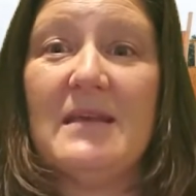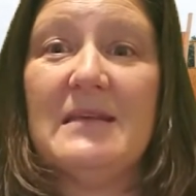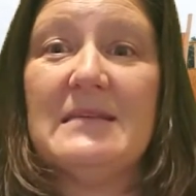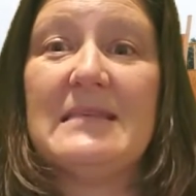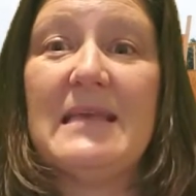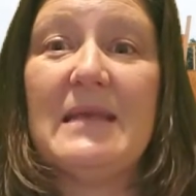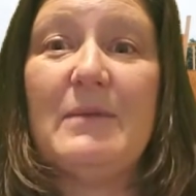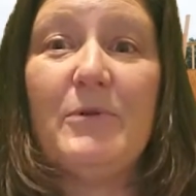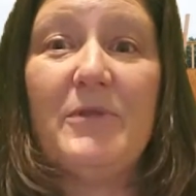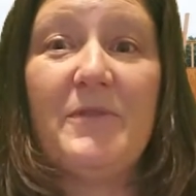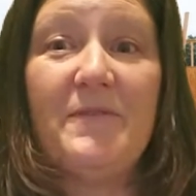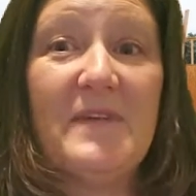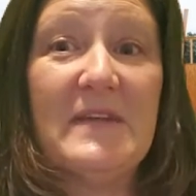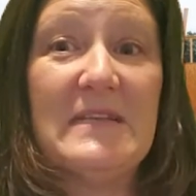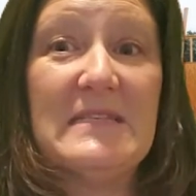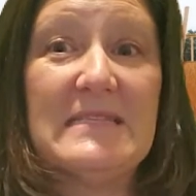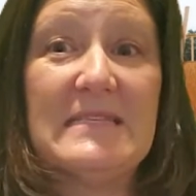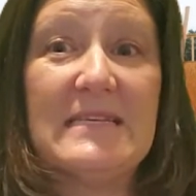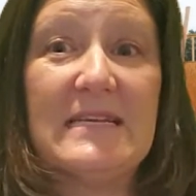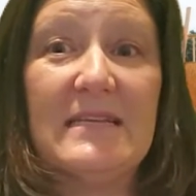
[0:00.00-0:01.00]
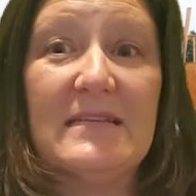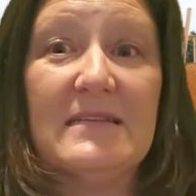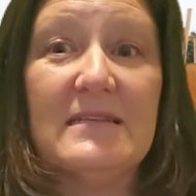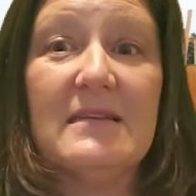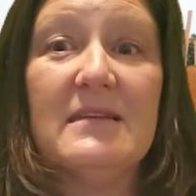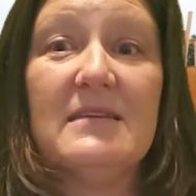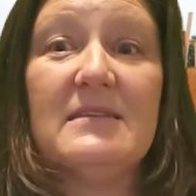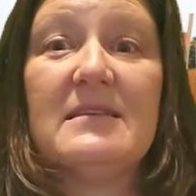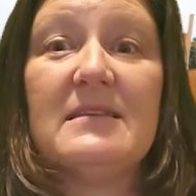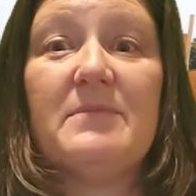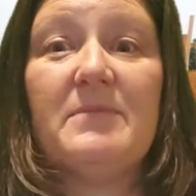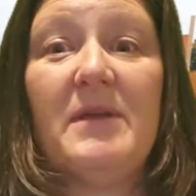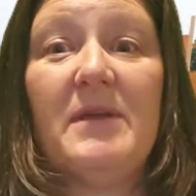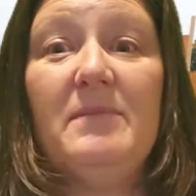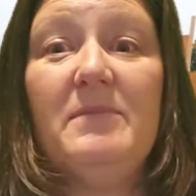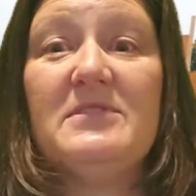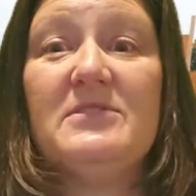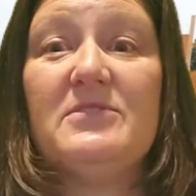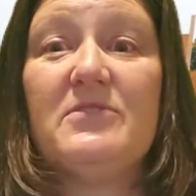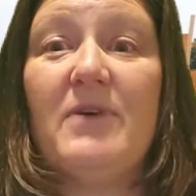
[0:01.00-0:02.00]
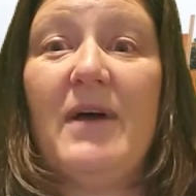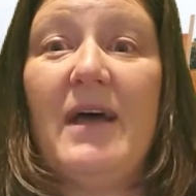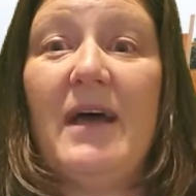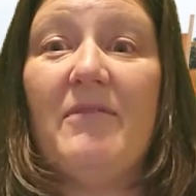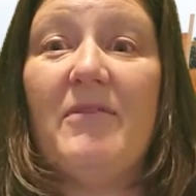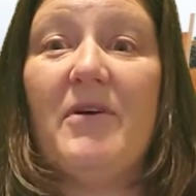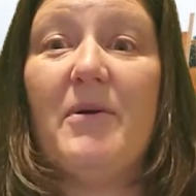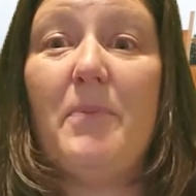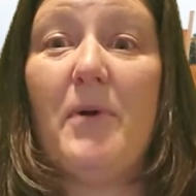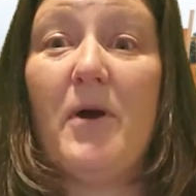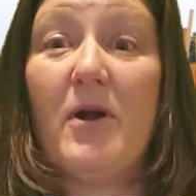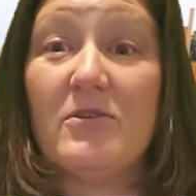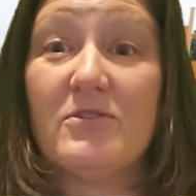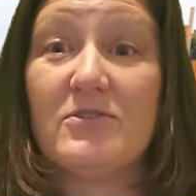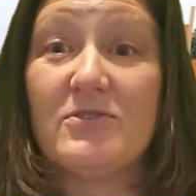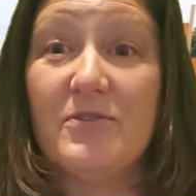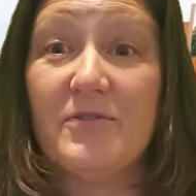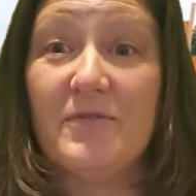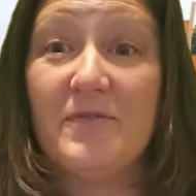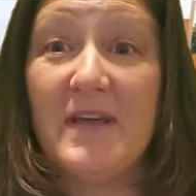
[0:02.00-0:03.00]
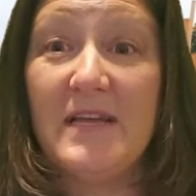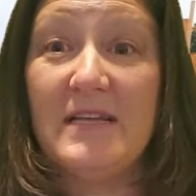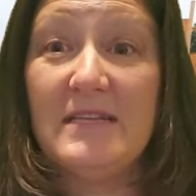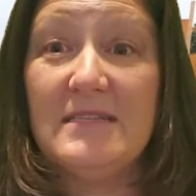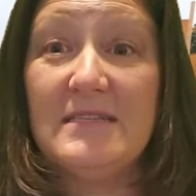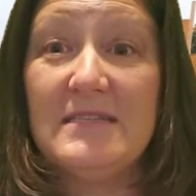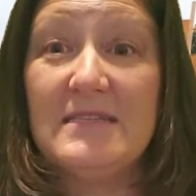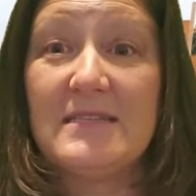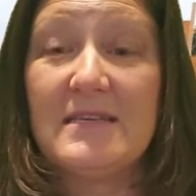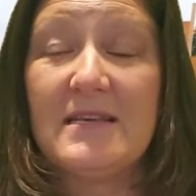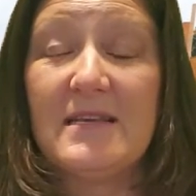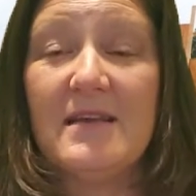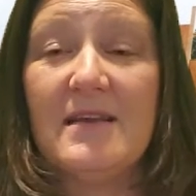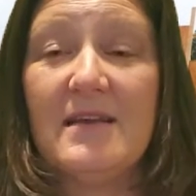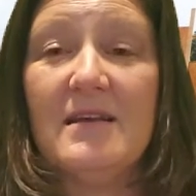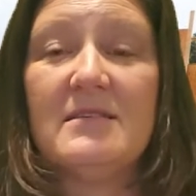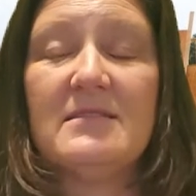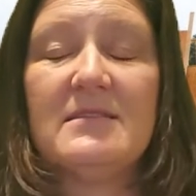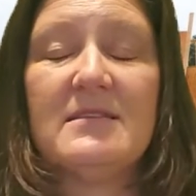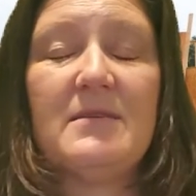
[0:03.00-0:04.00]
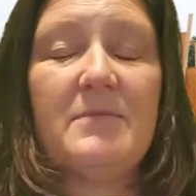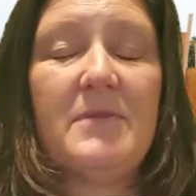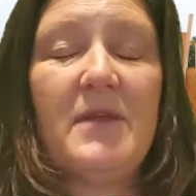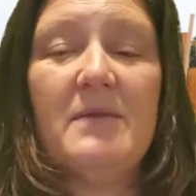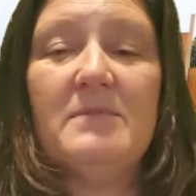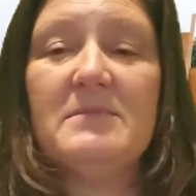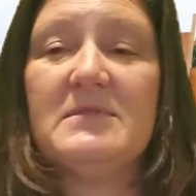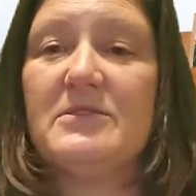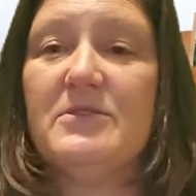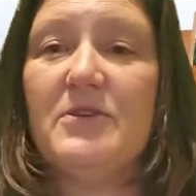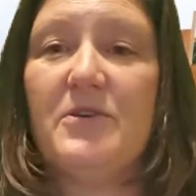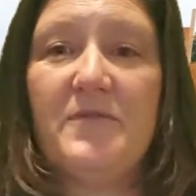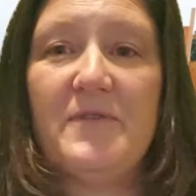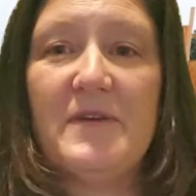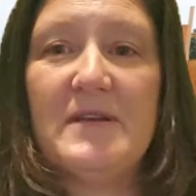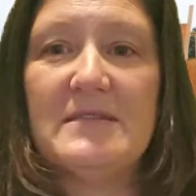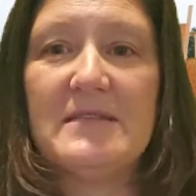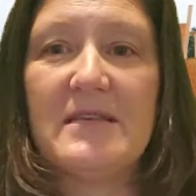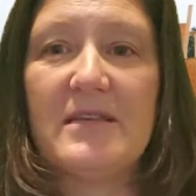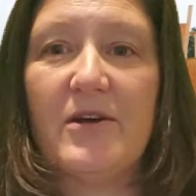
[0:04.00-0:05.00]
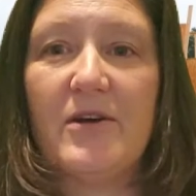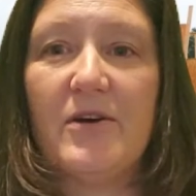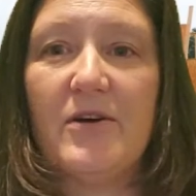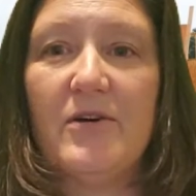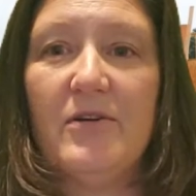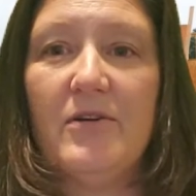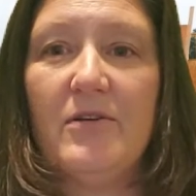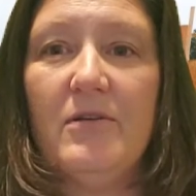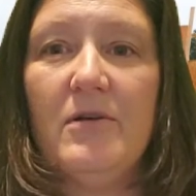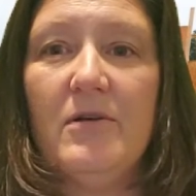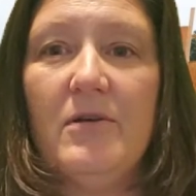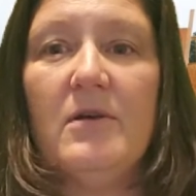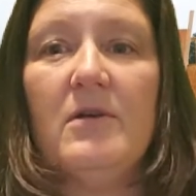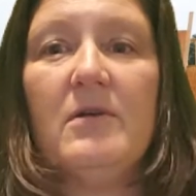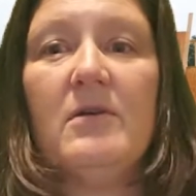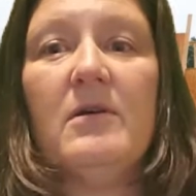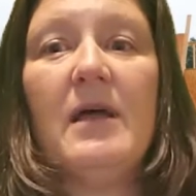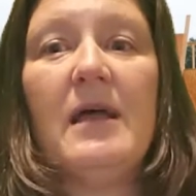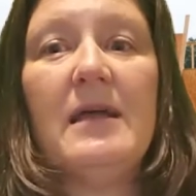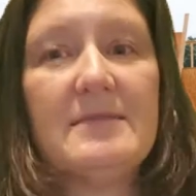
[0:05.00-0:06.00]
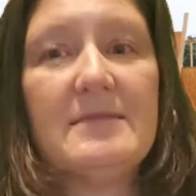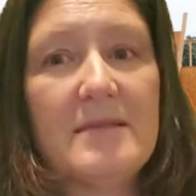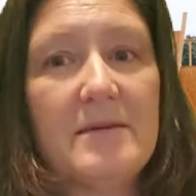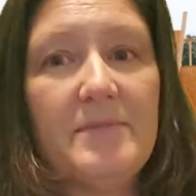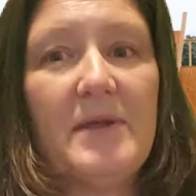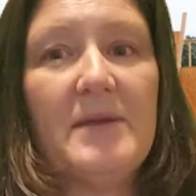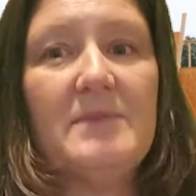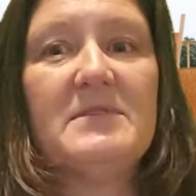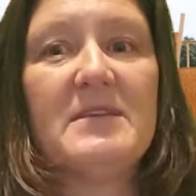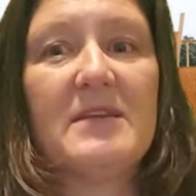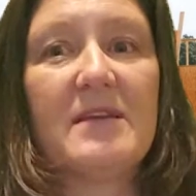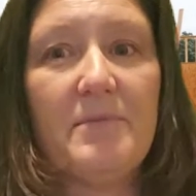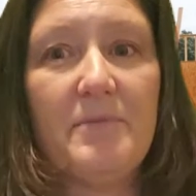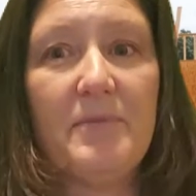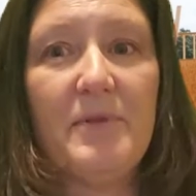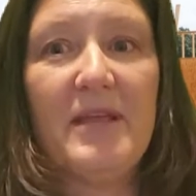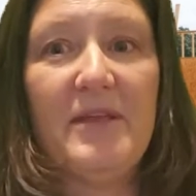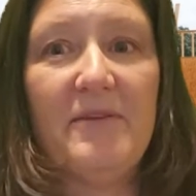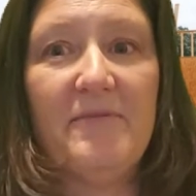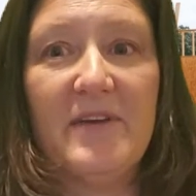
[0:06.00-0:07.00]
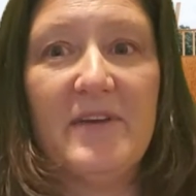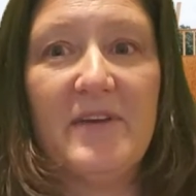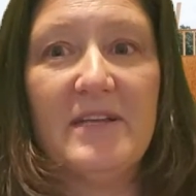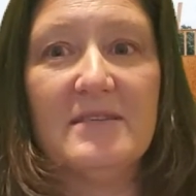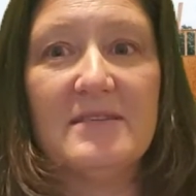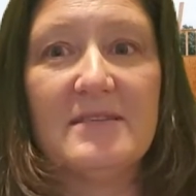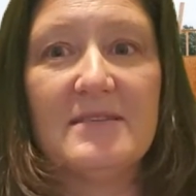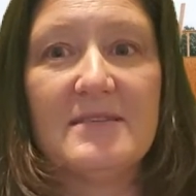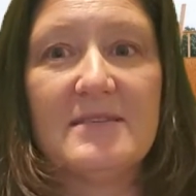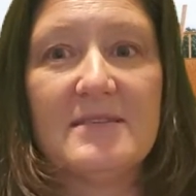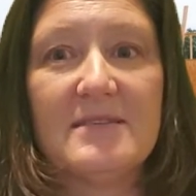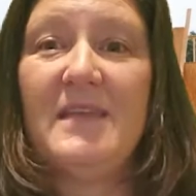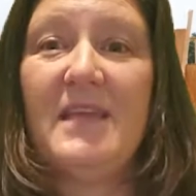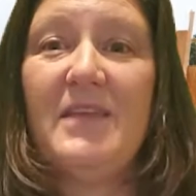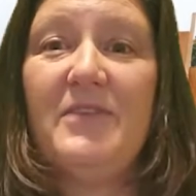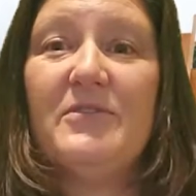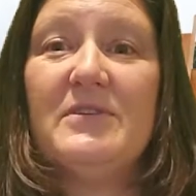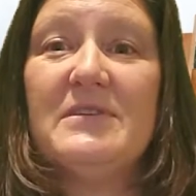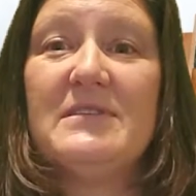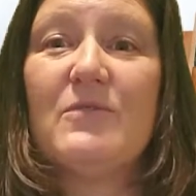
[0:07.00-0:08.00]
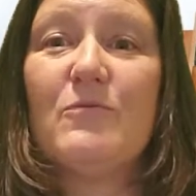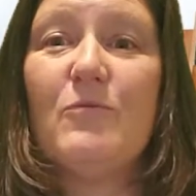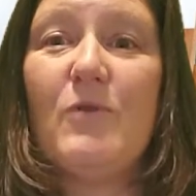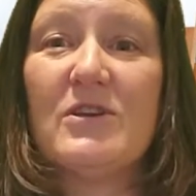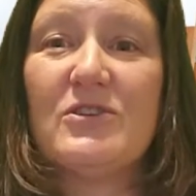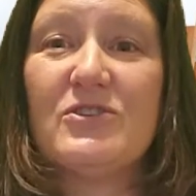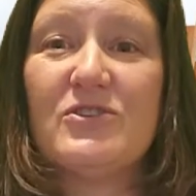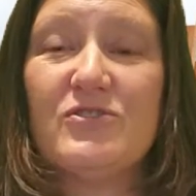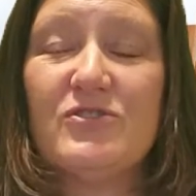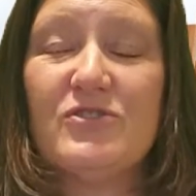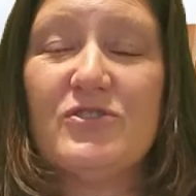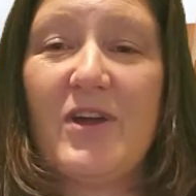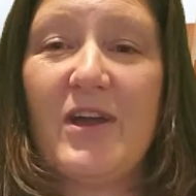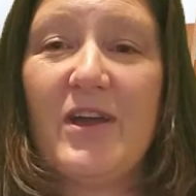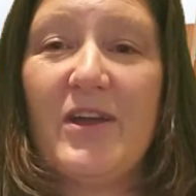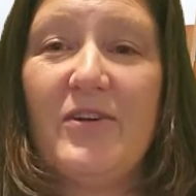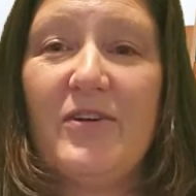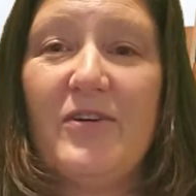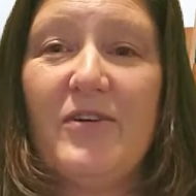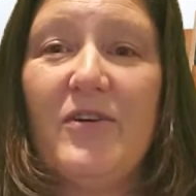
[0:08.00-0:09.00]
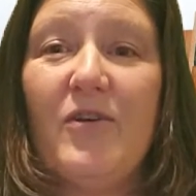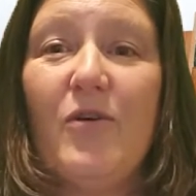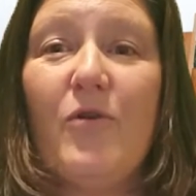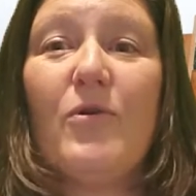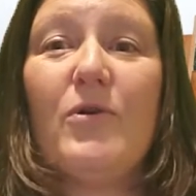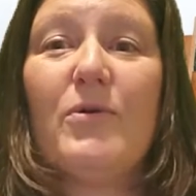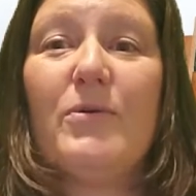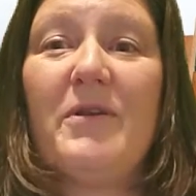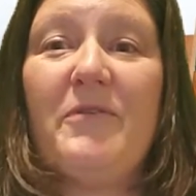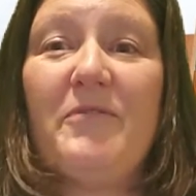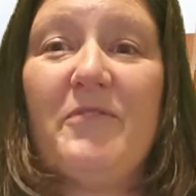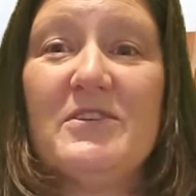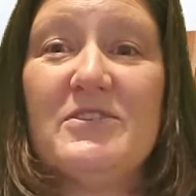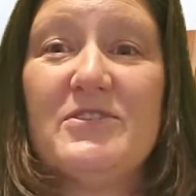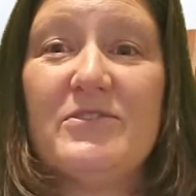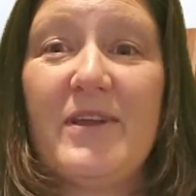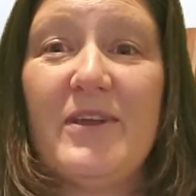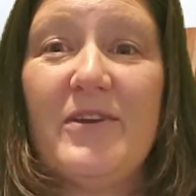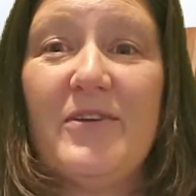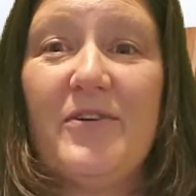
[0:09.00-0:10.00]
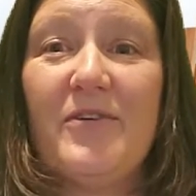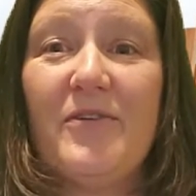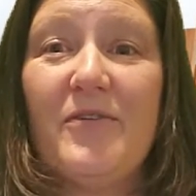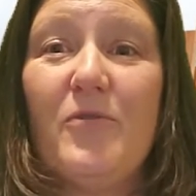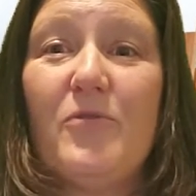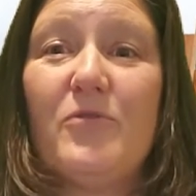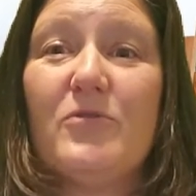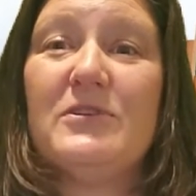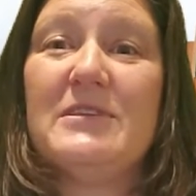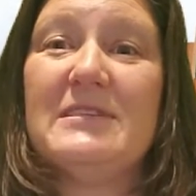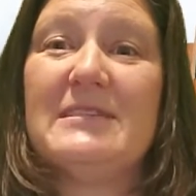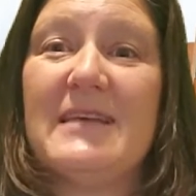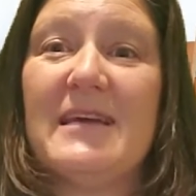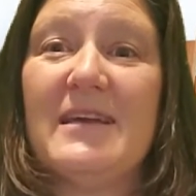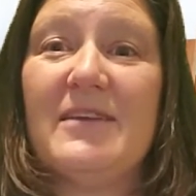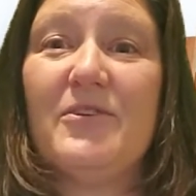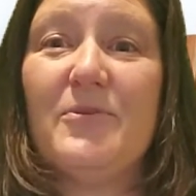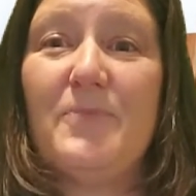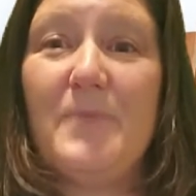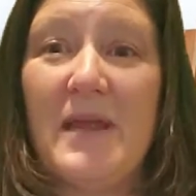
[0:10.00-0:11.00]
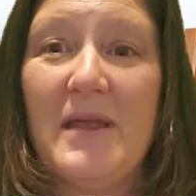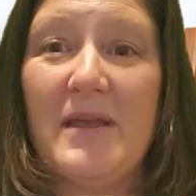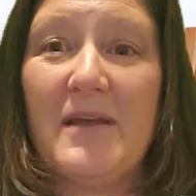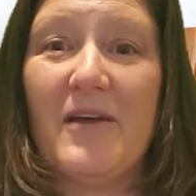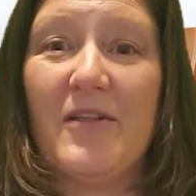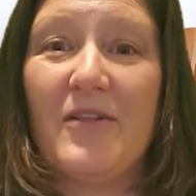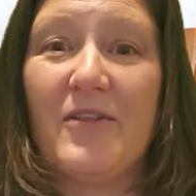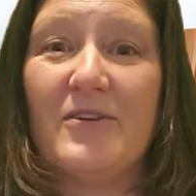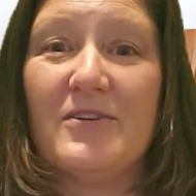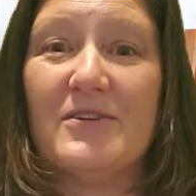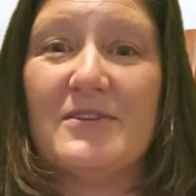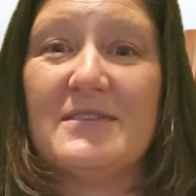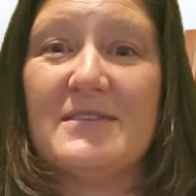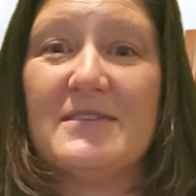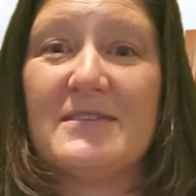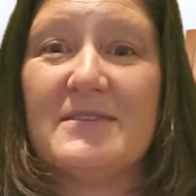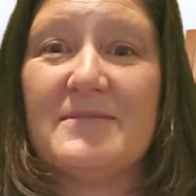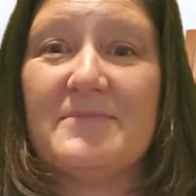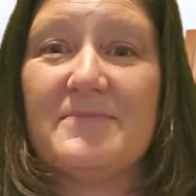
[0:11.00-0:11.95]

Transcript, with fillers: Same with fencing. Sometimes you'll have a partial fence, sometimes no fence at all, and sometimes a complete fence. Neither is a washer and dryer or refrigerator or designer paint colors.